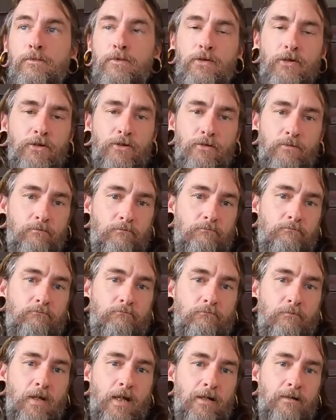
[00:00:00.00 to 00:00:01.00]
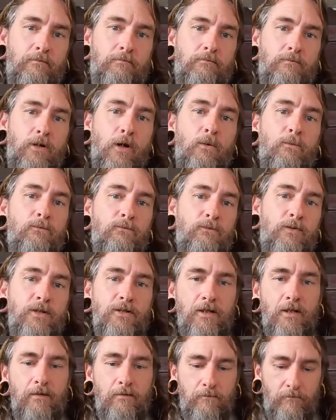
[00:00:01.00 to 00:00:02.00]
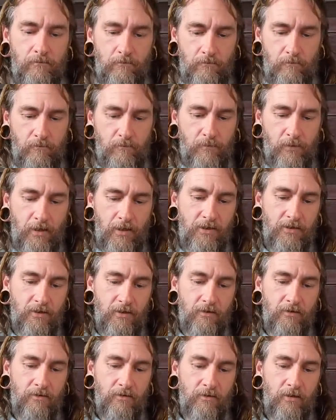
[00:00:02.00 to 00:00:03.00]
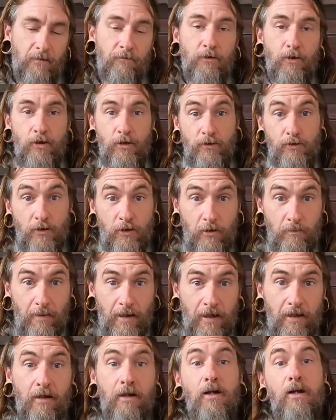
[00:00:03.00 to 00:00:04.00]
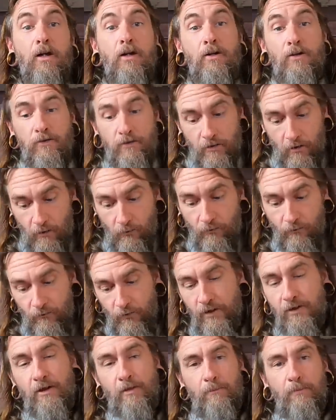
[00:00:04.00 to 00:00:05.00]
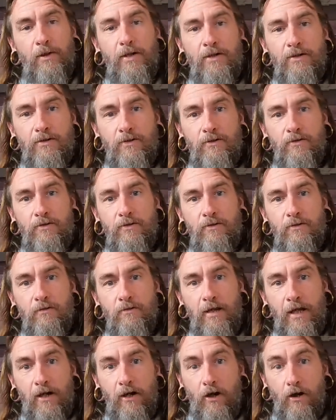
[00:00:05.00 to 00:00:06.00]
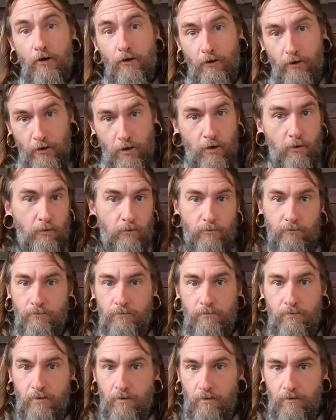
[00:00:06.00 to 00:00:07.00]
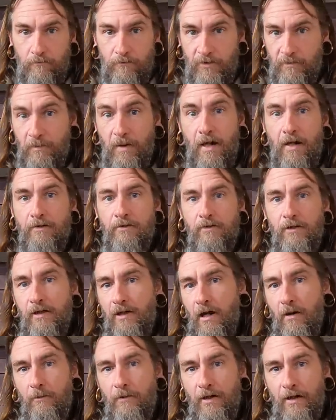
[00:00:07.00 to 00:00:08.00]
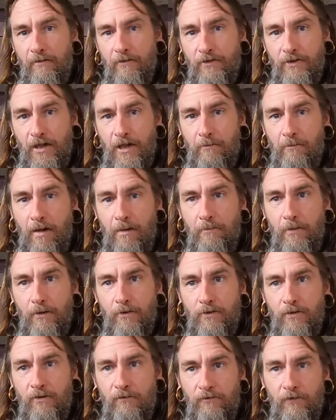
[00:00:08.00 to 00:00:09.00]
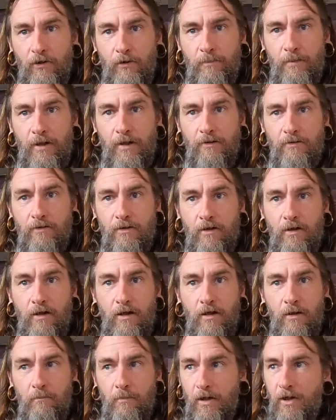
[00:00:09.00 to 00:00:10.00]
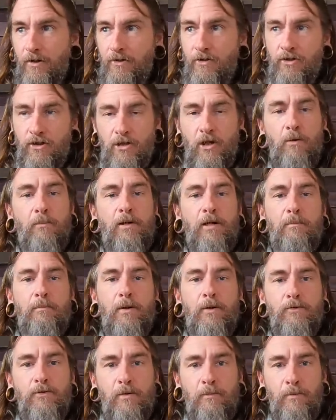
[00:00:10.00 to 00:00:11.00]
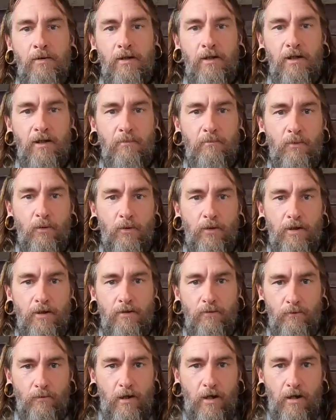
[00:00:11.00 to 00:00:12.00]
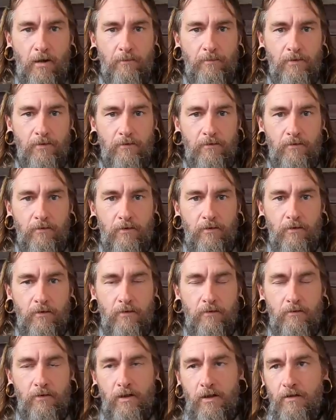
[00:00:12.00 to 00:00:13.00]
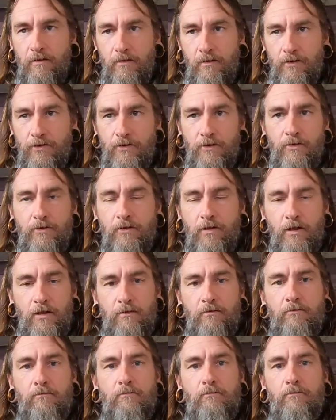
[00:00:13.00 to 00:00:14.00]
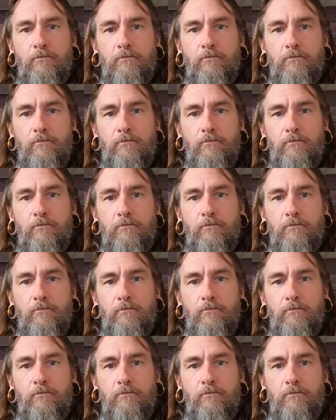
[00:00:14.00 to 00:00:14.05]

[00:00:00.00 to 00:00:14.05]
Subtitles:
just, like, don't visit places, if you're concerned about it, don't visit places that are known spots. Like, I would never take my boat to the Philippines because so many boats have been getting boarded and robbed that it's just, like,